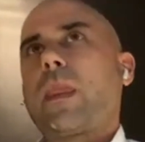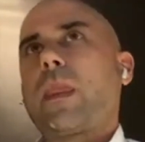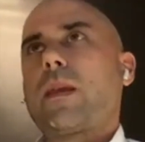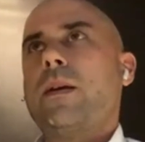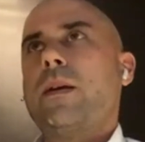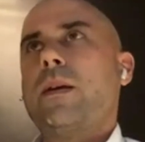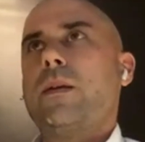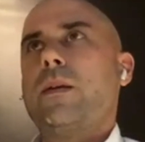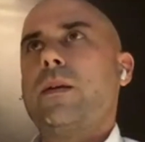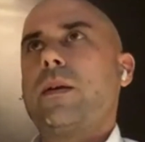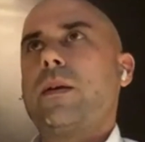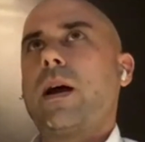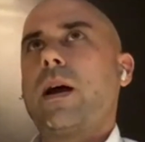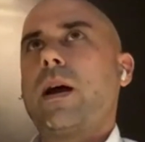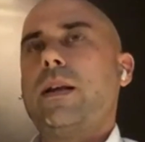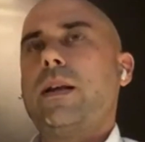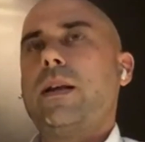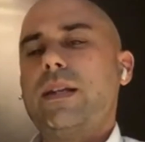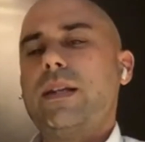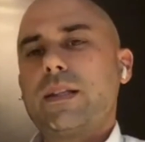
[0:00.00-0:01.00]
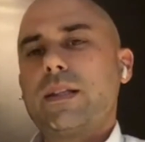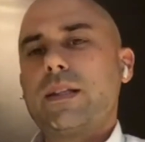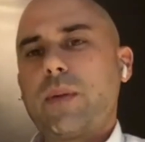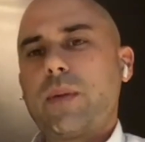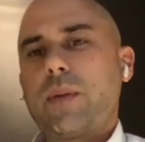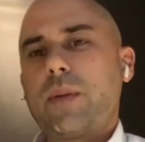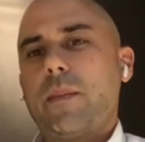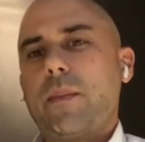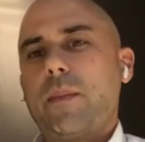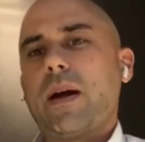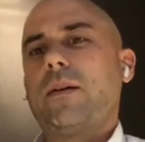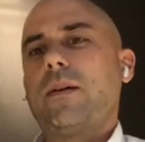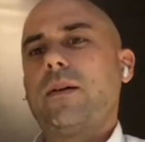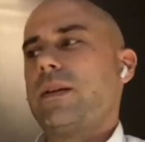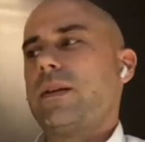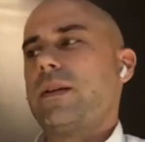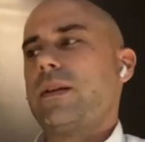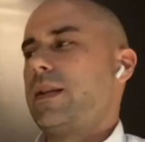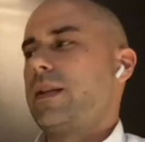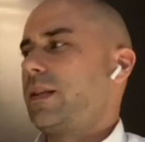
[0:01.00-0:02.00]
and the ideas pop out
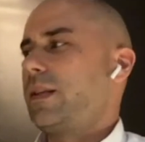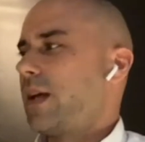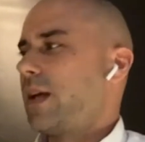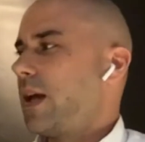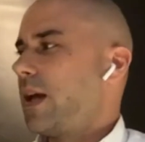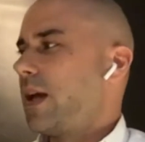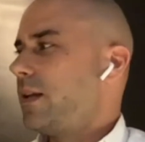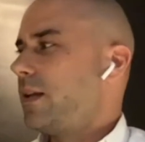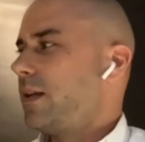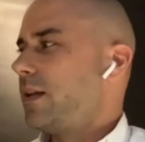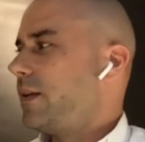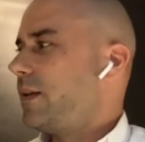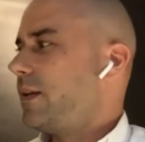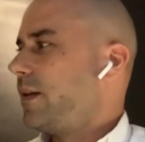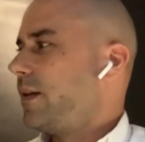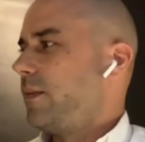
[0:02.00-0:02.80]
and the design